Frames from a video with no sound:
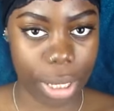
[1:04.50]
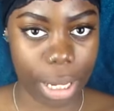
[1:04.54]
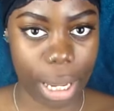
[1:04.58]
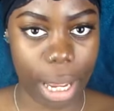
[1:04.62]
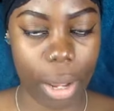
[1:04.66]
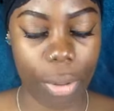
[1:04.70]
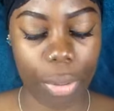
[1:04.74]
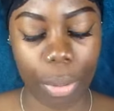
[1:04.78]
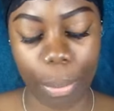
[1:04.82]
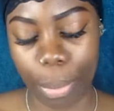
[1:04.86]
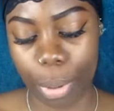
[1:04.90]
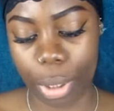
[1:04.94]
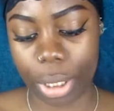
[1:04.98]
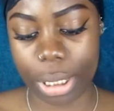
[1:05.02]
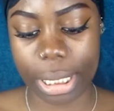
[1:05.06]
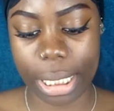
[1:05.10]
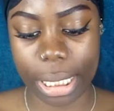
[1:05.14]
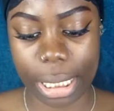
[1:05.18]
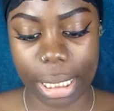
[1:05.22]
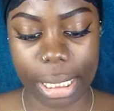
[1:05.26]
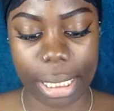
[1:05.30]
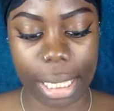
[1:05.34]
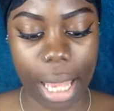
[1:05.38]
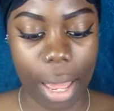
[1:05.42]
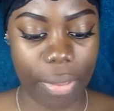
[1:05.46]
it out of the box,
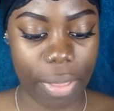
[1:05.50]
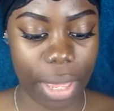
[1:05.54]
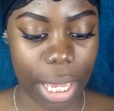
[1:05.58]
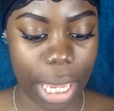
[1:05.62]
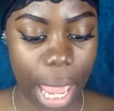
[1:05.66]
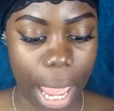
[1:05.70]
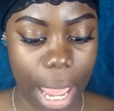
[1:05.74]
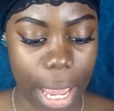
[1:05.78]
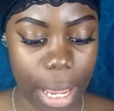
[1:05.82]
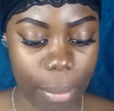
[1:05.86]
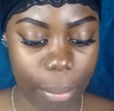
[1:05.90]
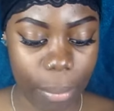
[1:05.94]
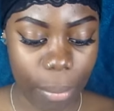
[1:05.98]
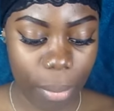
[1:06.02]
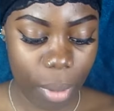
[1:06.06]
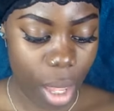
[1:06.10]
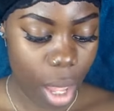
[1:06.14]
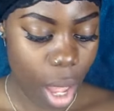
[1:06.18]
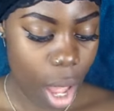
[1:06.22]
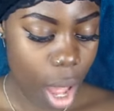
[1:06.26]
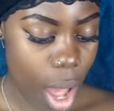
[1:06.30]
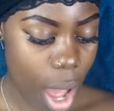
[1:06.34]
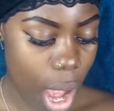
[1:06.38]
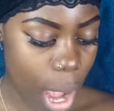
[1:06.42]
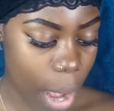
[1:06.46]
this is how they came.
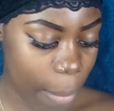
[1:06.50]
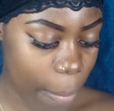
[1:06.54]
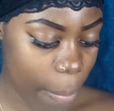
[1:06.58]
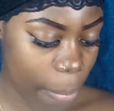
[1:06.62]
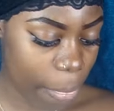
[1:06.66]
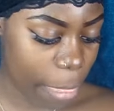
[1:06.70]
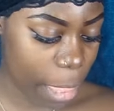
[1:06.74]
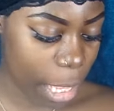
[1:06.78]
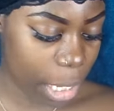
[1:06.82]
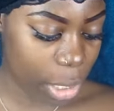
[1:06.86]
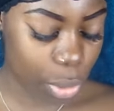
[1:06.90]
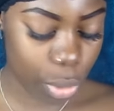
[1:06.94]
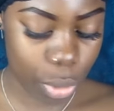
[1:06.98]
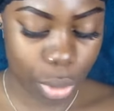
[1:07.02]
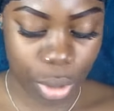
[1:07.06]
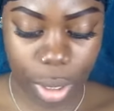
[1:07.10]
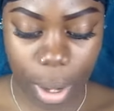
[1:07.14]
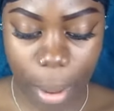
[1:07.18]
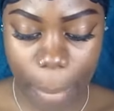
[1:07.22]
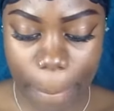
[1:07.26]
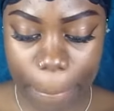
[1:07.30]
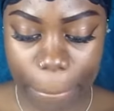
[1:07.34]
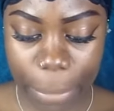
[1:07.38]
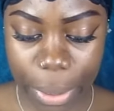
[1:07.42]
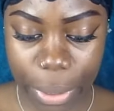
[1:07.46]
They're not
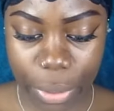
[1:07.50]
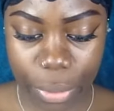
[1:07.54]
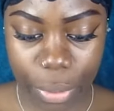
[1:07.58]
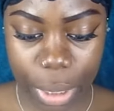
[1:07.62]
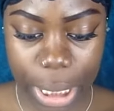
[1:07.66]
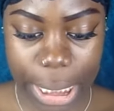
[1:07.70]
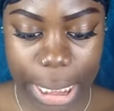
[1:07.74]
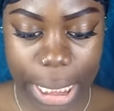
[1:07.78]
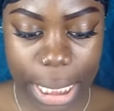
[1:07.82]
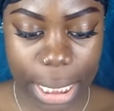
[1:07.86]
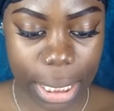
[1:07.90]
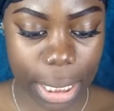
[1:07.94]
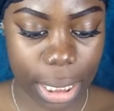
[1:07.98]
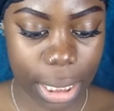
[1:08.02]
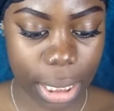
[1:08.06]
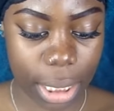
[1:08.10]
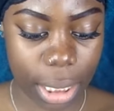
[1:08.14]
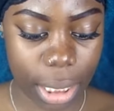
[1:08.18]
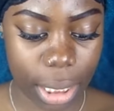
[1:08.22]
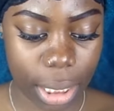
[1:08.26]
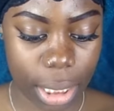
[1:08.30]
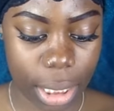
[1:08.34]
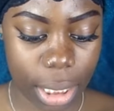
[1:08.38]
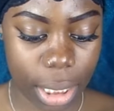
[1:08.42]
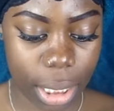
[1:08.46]
numbered or
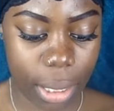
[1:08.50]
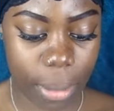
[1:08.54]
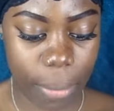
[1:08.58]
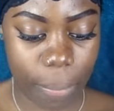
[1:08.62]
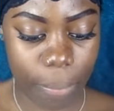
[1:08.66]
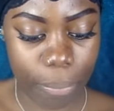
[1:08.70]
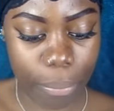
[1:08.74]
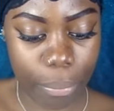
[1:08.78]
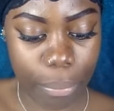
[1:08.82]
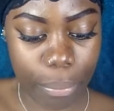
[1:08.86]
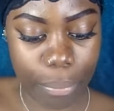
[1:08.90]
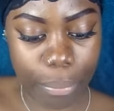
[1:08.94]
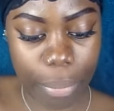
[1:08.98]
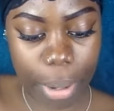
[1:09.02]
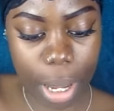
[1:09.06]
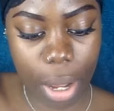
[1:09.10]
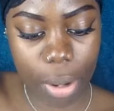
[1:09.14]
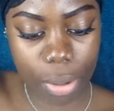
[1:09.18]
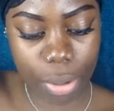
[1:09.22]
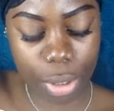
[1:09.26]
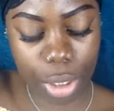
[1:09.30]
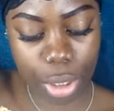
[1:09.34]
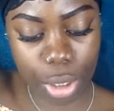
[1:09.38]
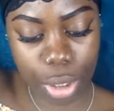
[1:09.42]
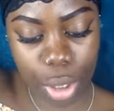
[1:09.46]
anything, but
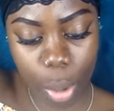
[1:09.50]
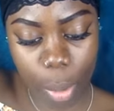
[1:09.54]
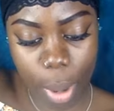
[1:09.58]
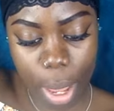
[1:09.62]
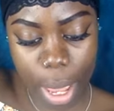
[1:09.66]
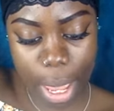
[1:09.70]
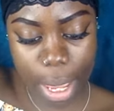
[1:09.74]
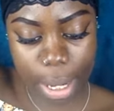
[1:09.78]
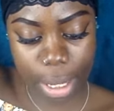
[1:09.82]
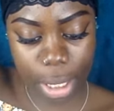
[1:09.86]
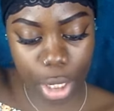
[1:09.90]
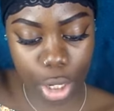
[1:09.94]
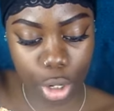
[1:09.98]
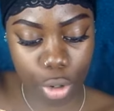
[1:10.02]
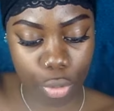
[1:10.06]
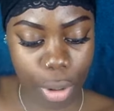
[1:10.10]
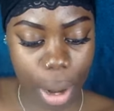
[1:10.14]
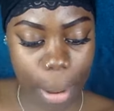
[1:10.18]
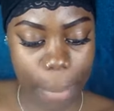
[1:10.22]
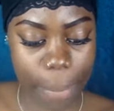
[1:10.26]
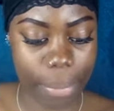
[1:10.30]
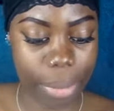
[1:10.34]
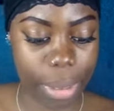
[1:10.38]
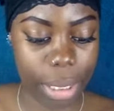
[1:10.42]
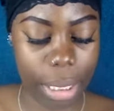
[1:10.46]
I'll just go ahead and
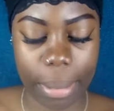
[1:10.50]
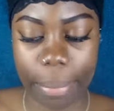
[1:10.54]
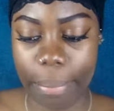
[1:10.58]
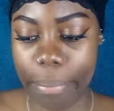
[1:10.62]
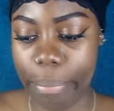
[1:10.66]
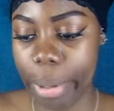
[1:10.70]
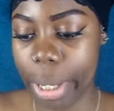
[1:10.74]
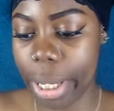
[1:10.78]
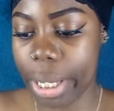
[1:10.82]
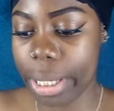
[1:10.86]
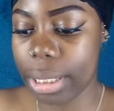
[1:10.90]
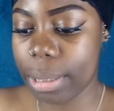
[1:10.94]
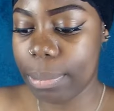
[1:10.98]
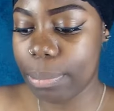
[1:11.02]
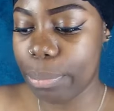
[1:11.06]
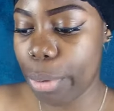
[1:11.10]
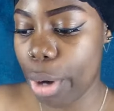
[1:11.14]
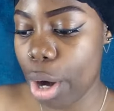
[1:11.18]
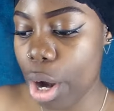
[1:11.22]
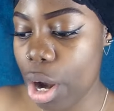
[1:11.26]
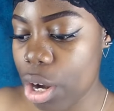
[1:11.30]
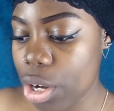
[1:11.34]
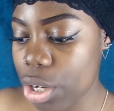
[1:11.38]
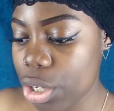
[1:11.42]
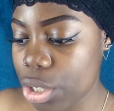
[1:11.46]
grab the biggest
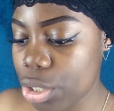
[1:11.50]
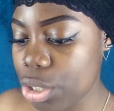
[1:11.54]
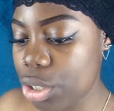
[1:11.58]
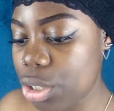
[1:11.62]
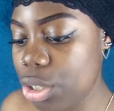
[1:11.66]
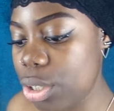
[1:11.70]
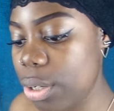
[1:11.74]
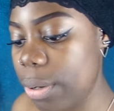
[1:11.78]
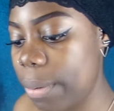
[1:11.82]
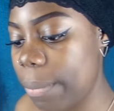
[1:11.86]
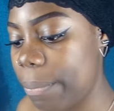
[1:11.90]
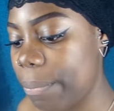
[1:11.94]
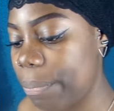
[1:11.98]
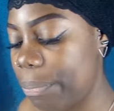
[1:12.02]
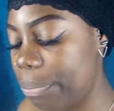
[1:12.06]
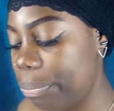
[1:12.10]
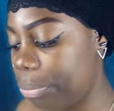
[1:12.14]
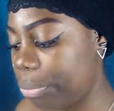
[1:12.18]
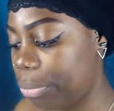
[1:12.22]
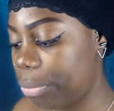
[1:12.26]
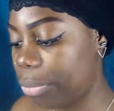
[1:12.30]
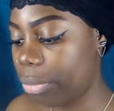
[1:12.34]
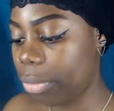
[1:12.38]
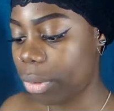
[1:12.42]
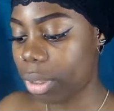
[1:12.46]
brush.
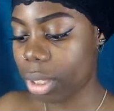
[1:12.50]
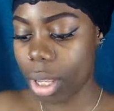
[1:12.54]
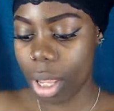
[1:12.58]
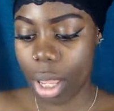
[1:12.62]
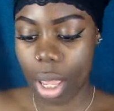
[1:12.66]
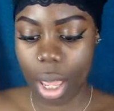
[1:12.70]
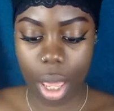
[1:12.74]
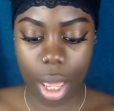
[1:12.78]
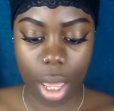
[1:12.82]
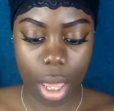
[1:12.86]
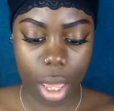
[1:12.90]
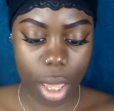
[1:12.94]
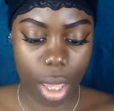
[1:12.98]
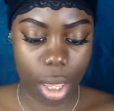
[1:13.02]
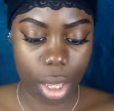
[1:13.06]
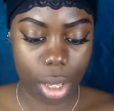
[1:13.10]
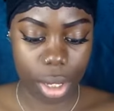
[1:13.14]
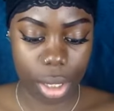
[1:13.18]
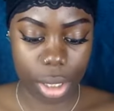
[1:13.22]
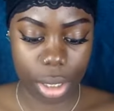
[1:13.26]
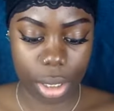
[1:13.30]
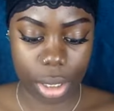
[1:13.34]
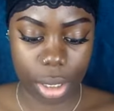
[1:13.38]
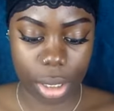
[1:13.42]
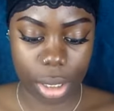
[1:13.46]

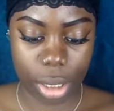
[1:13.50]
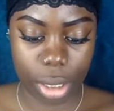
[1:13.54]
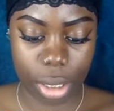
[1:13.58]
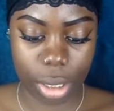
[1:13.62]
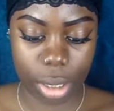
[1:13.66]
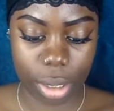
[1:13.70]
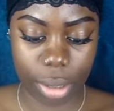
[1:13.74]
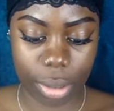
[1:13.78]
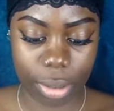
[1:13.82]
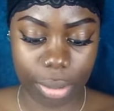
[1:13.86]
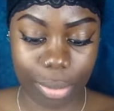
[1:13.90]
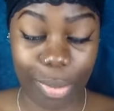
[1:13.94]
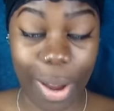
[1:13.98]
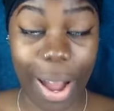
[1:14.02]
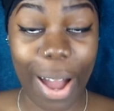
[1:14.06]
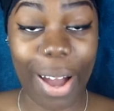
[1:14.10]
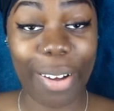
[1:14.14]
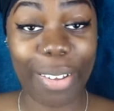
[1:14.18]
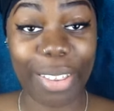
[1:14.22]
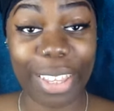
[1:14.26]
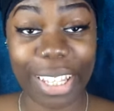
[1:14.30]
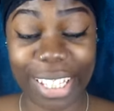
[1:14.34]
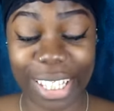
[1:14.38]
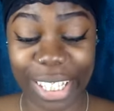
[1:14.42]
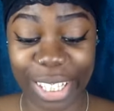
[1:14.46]
And
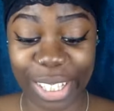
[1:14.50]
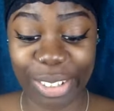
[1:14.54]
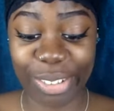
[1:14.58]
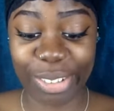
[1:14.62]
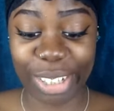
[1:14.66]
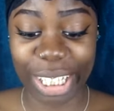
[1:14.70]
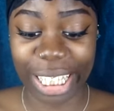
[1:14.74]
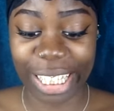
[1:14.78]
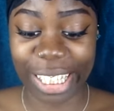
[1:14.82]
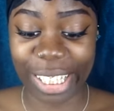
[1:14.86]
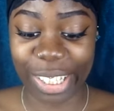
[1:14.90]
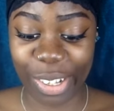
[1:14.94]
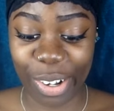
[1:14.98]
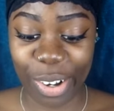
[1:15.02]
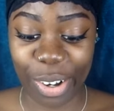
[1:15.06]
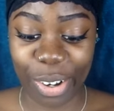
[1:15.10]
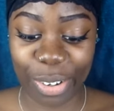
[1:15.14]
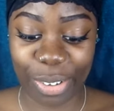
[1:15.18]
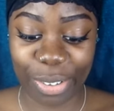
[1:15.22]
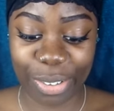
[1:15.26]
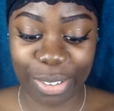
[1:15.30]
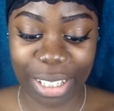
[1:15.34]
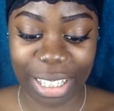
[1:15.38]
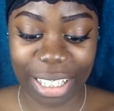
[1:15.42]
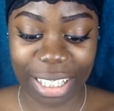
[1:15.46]
wow, this is really
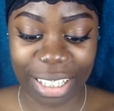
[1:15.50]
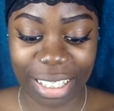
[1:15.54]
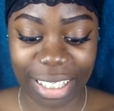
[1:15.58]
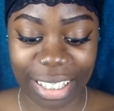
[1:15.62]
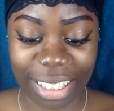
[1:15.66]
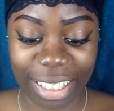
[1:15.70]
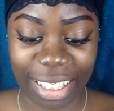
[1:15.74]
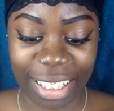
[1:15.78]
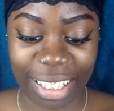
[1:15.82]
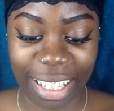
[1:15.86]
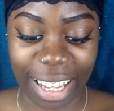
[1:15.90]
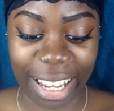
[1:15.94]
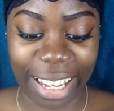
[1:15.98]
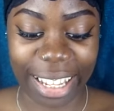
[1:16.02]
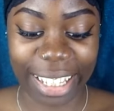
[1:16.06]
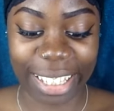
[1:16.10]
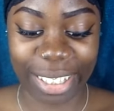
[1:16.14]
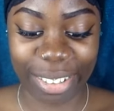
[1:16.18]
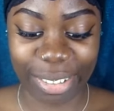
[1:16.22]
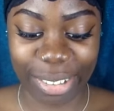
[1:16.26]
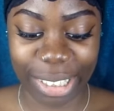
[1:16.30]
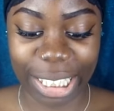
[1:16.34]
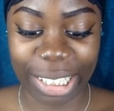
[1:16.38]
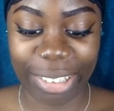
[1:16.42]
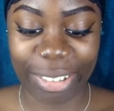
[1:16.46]
soft. Like,
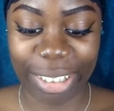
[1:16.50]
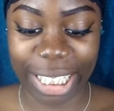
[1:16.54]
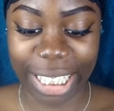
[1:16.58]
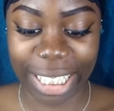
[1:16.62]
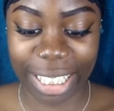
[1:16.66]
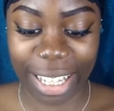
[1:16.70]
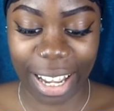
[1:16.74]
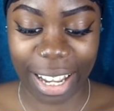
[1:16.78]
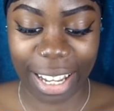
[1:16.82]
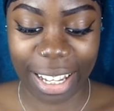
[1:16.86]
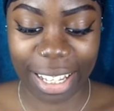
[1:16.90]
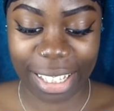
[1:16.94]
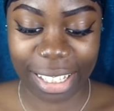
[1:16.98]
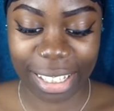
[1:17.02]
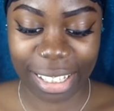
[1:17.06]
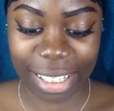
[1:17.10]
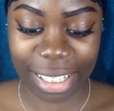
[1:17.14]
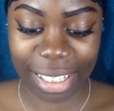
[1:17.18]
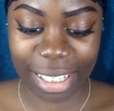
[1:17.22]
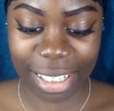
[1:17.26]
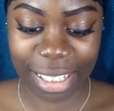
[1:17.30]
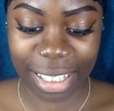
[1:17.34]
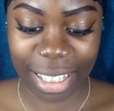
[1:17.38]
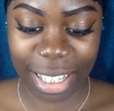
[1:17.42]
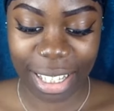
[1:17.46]
it's really nice,